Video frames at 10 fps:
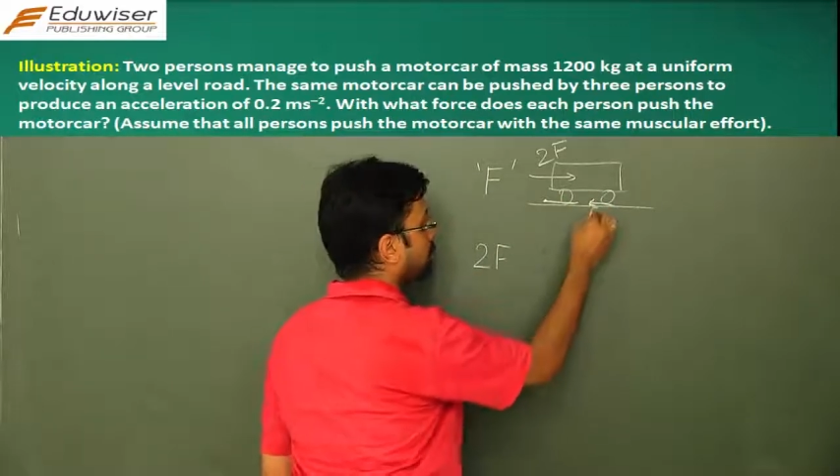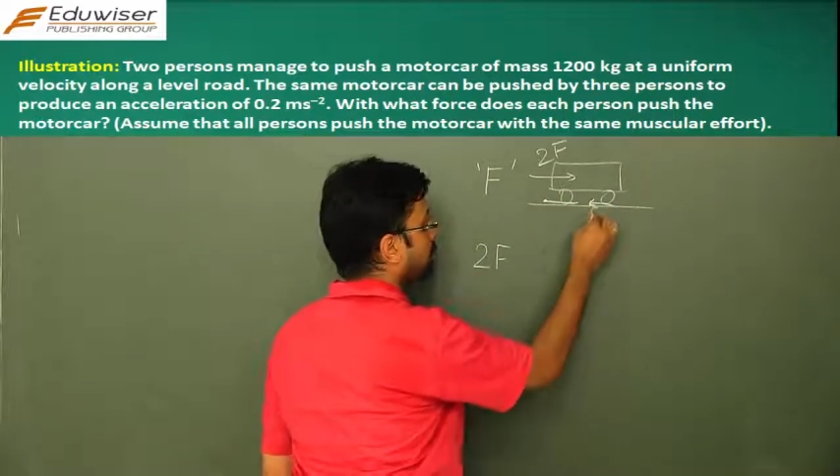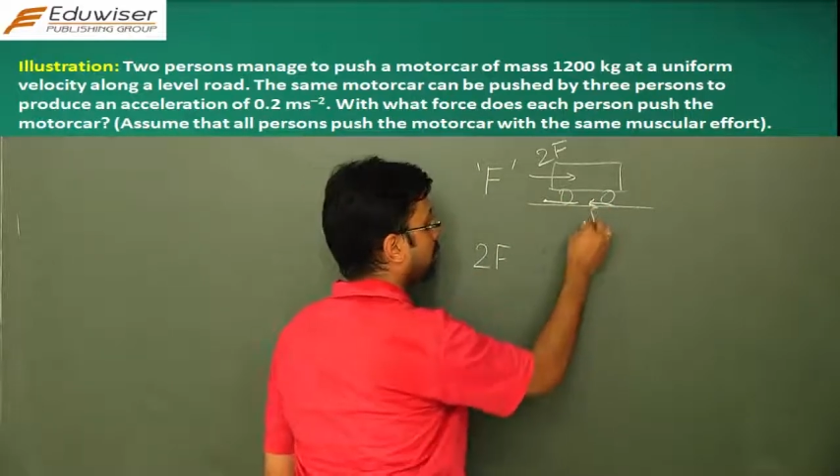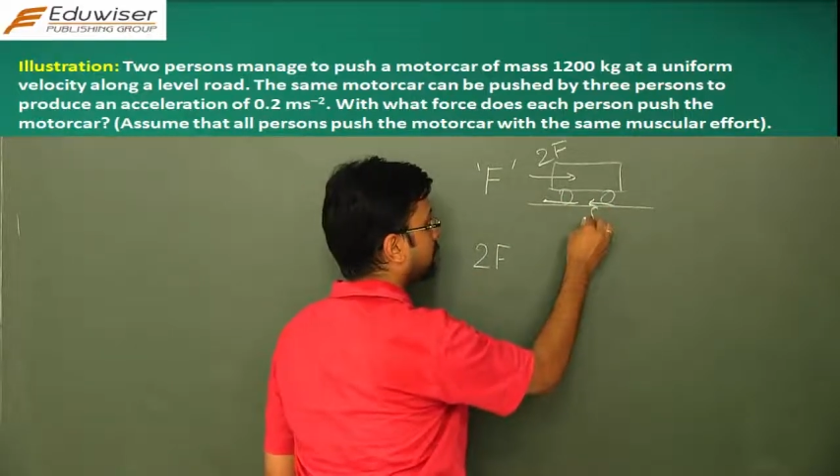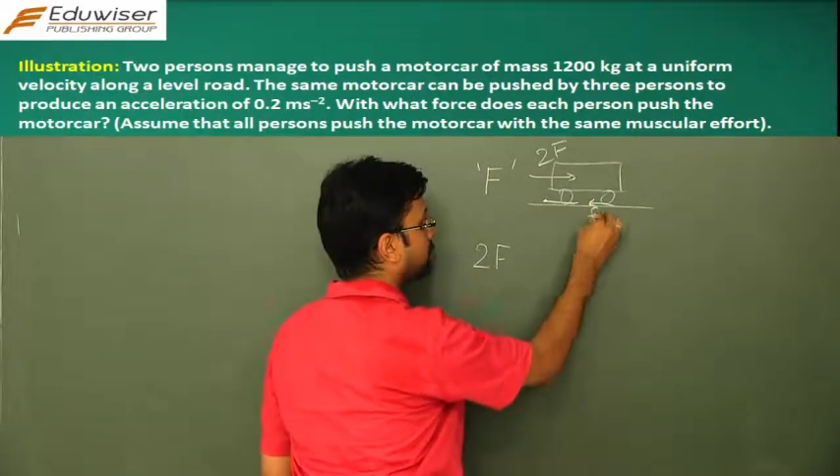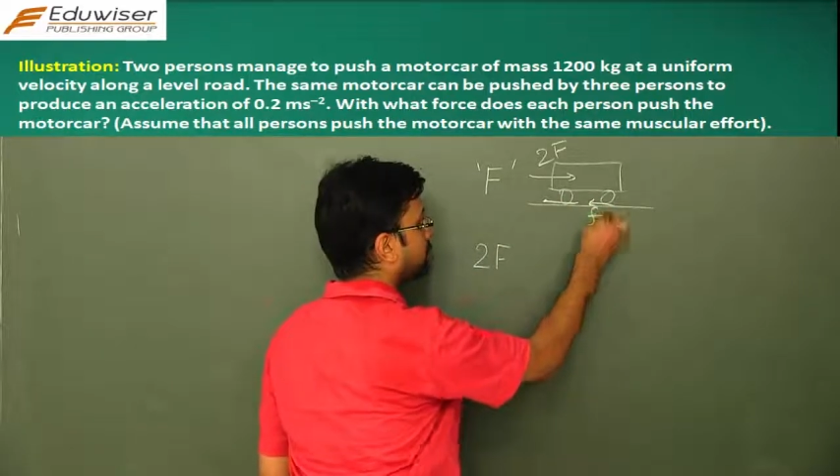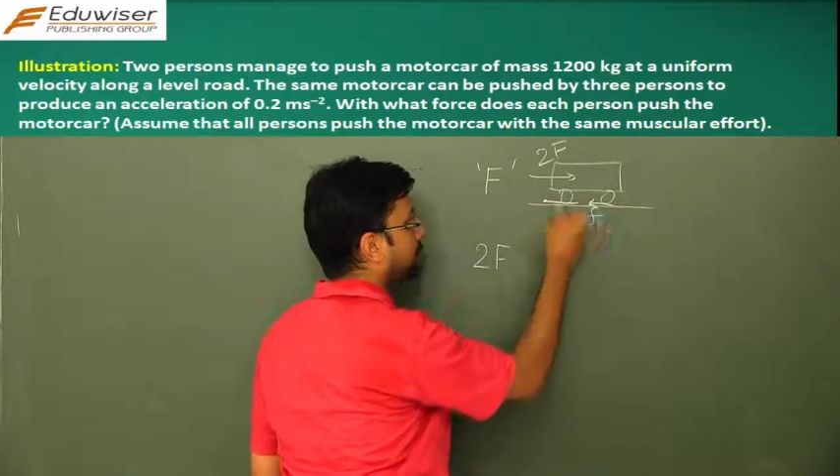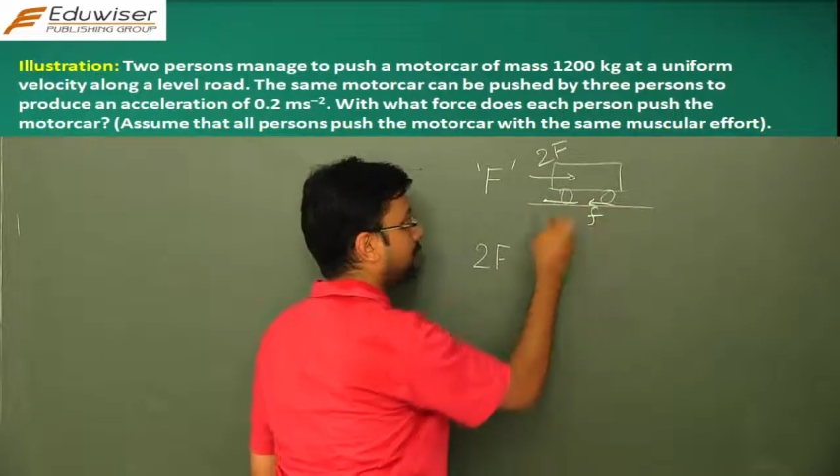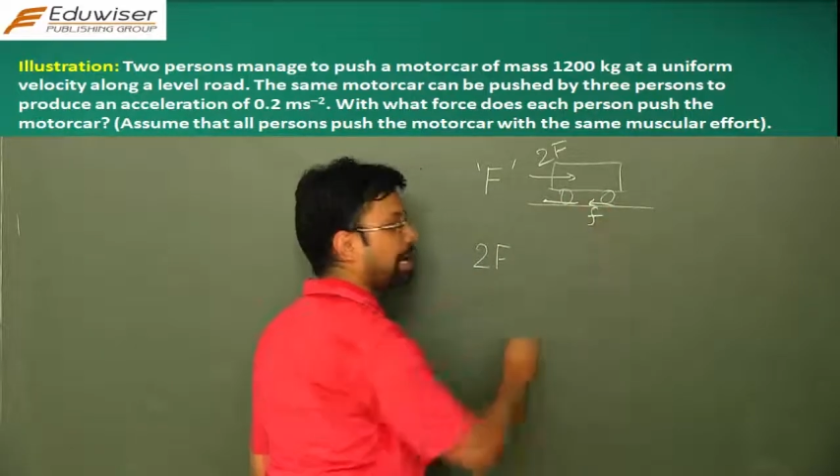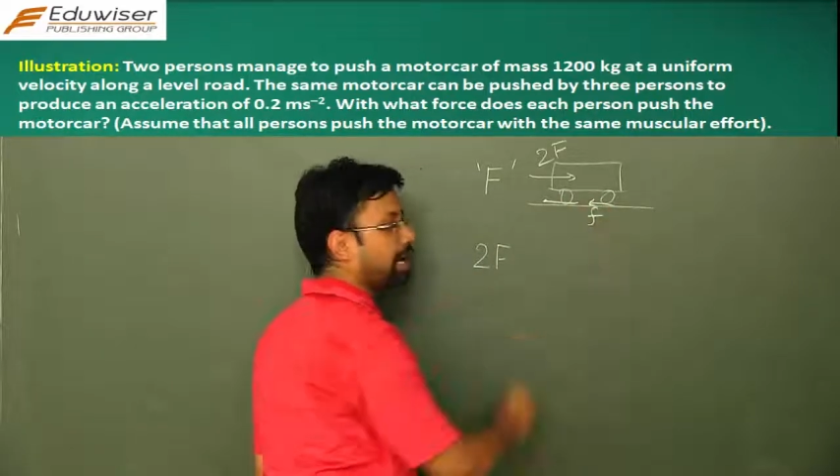Let it
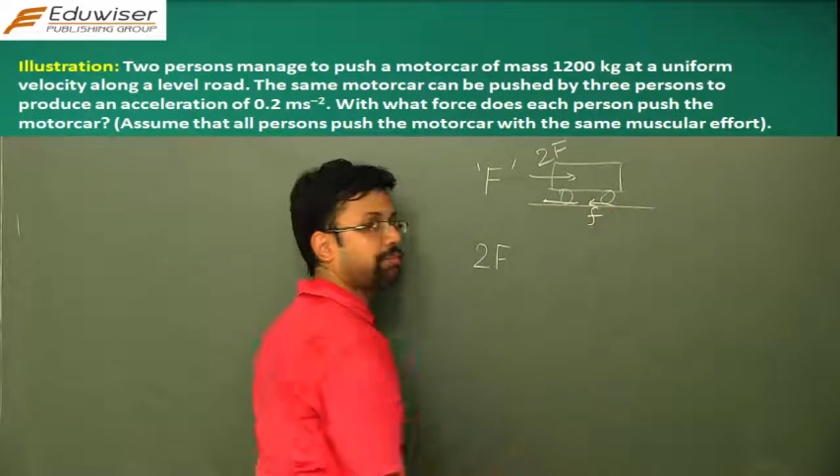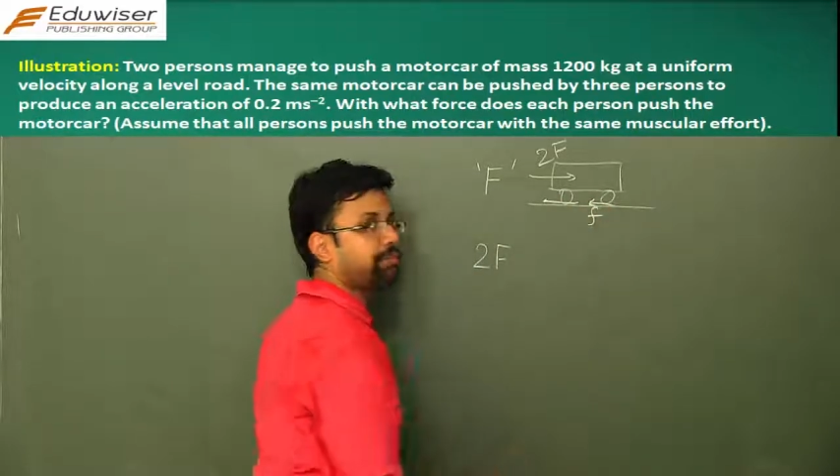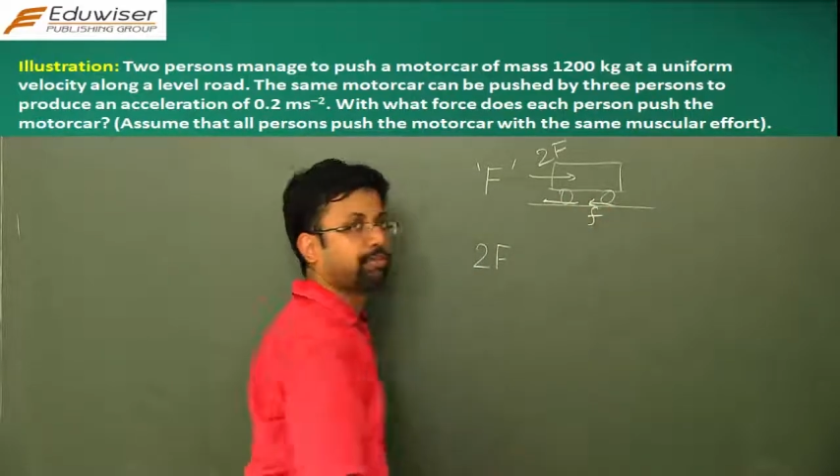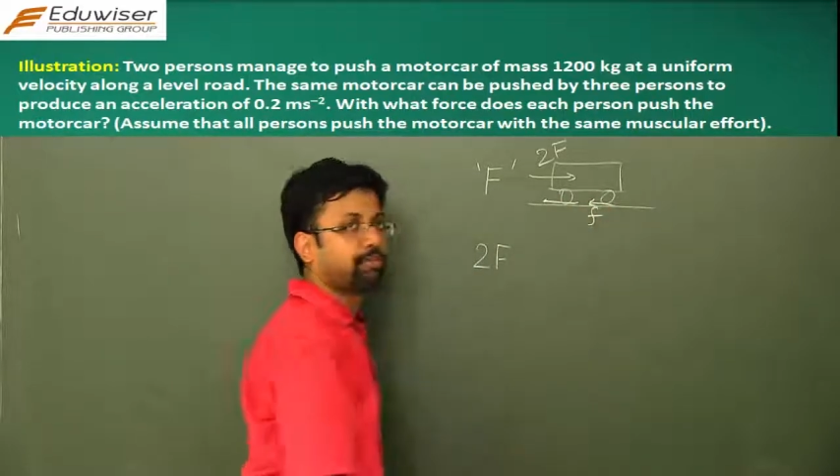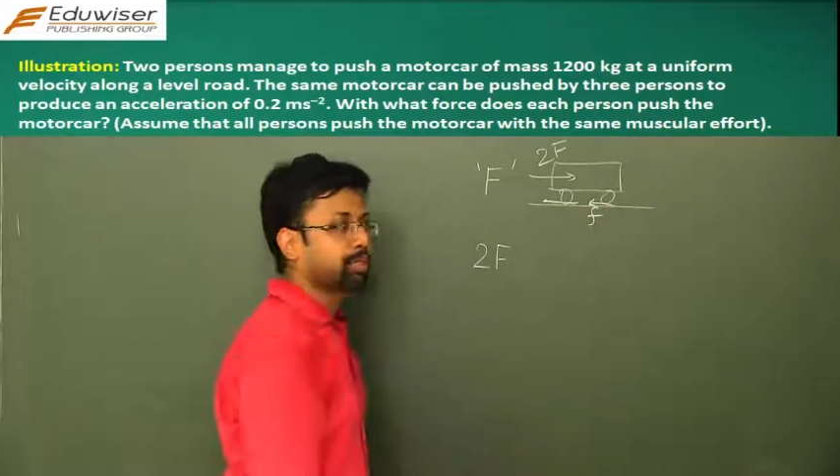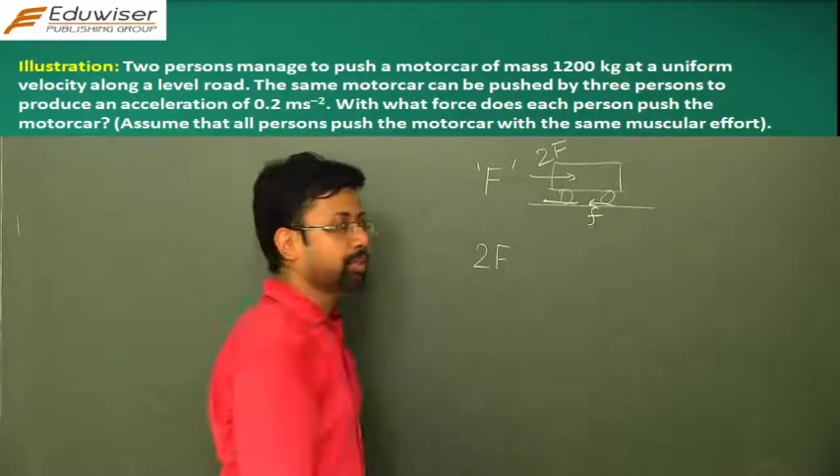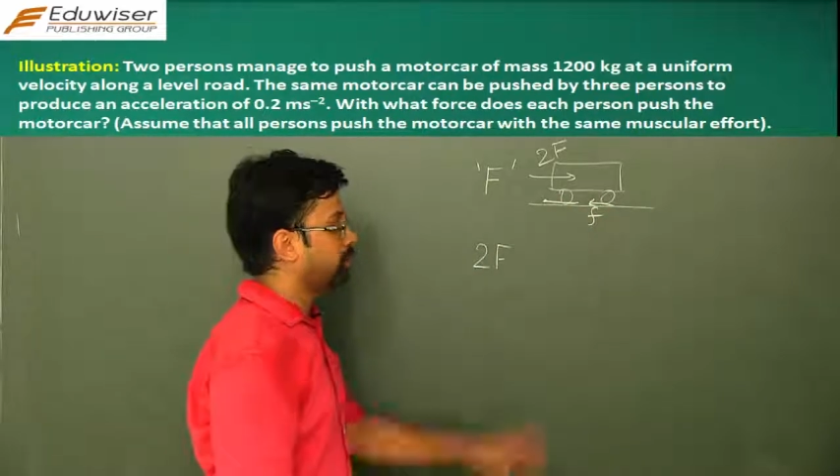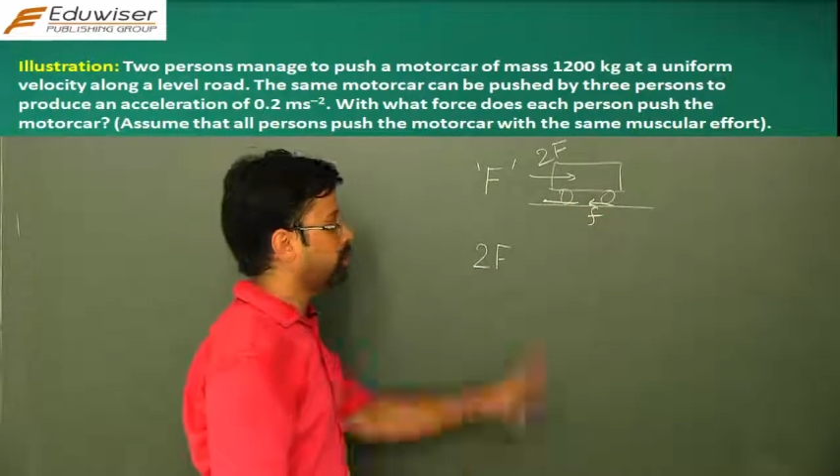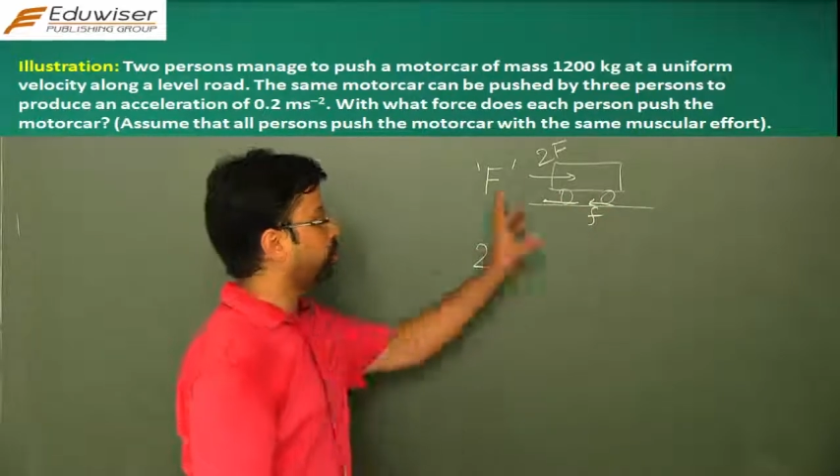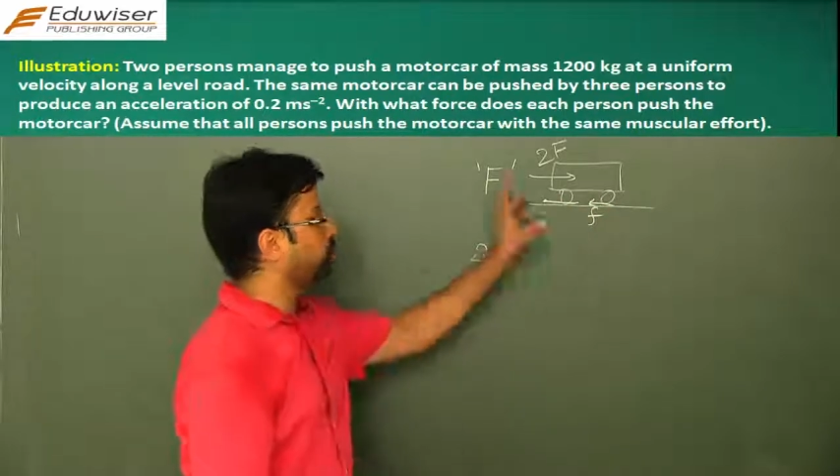be F. The
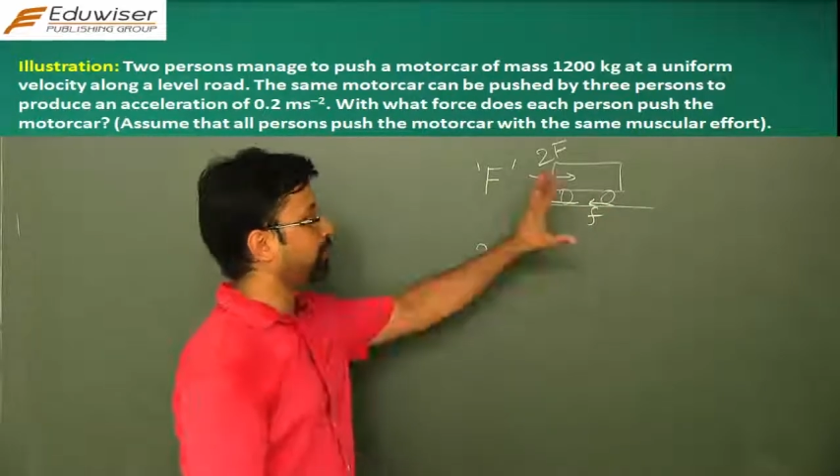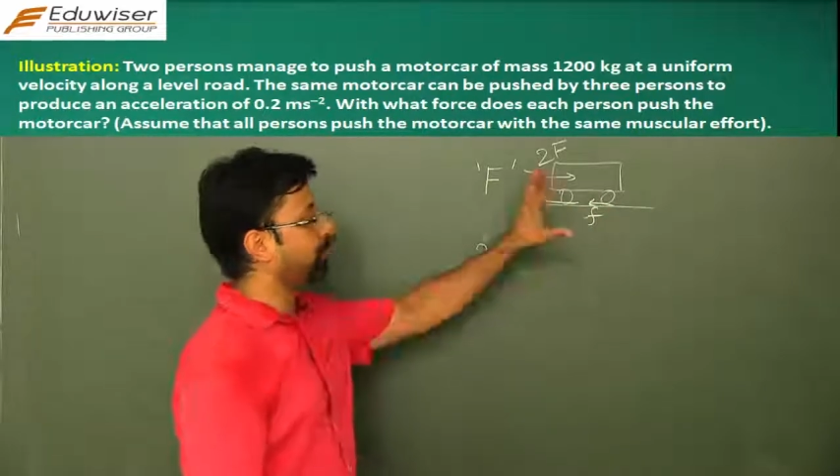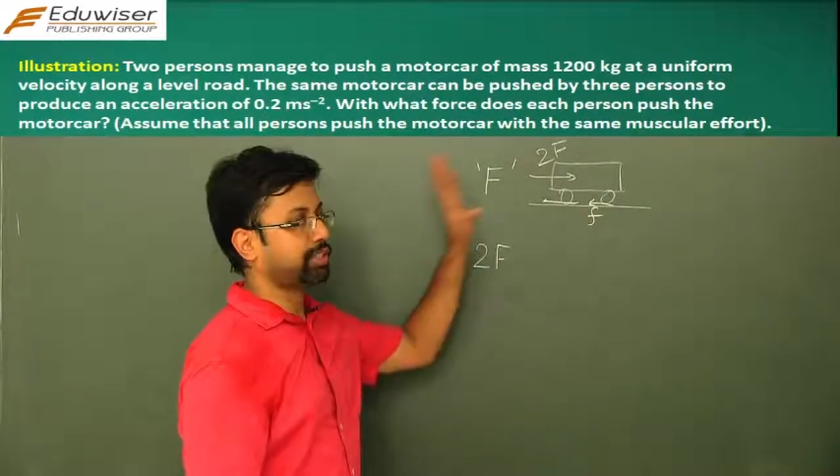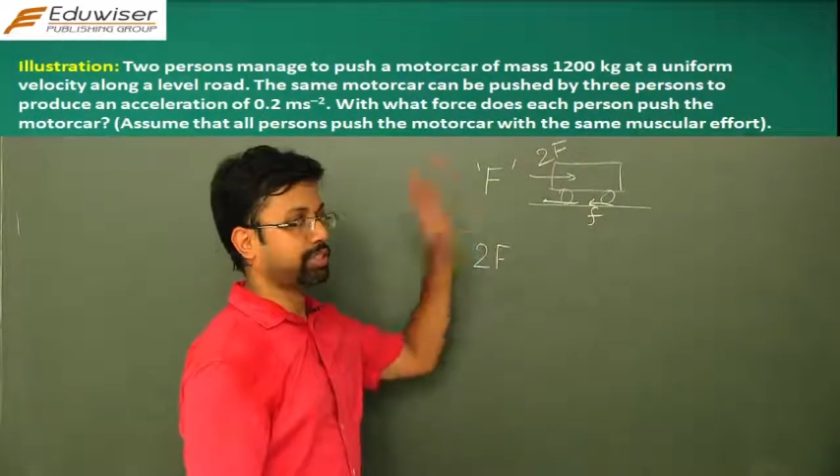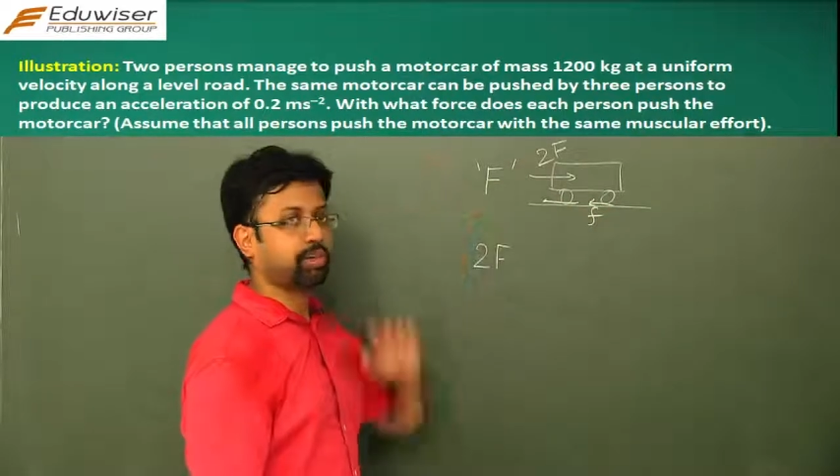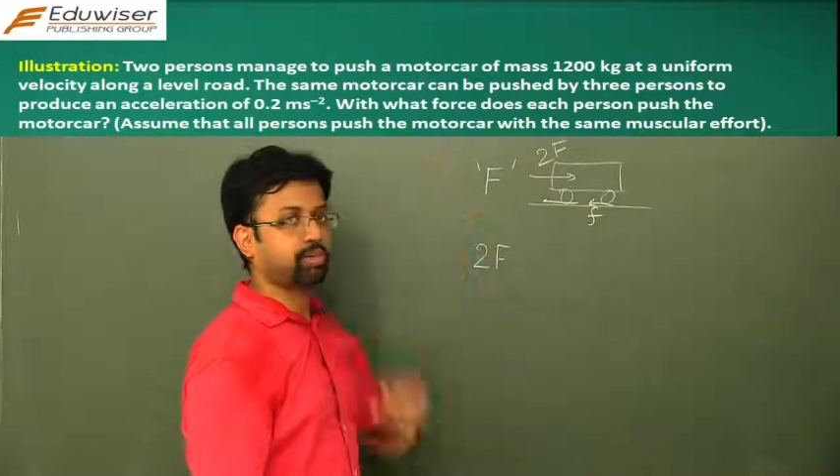total frictional